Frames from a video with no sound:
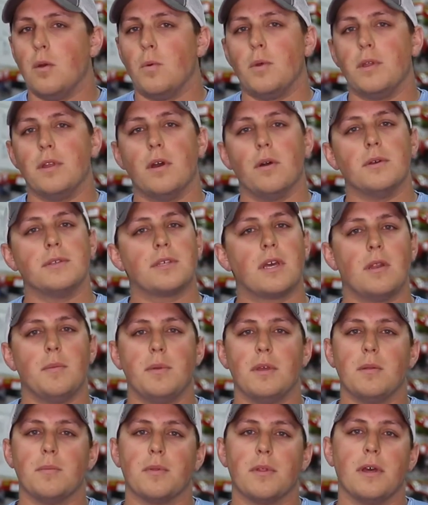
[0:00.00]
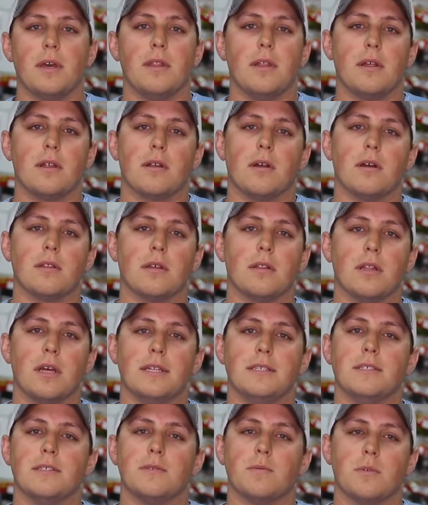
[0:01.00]
We know it's going to be in play there on the
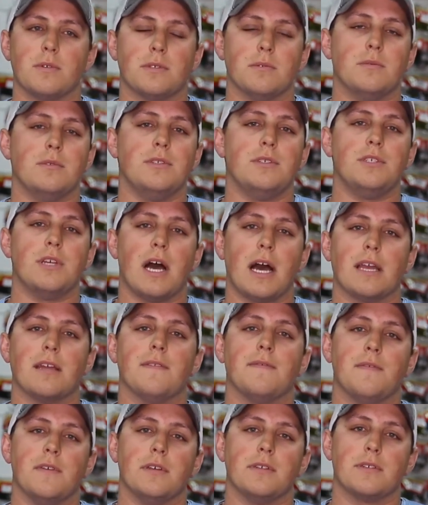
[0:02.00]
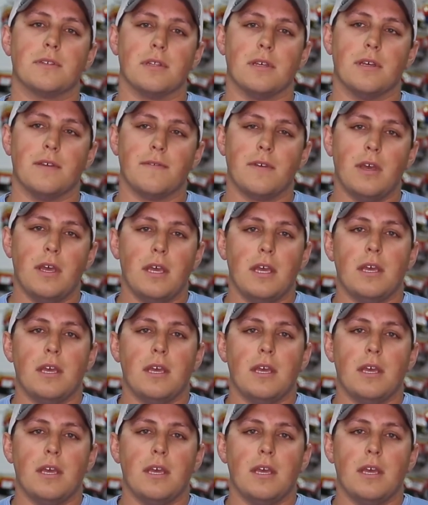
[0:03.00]
ledges where some giant fish live.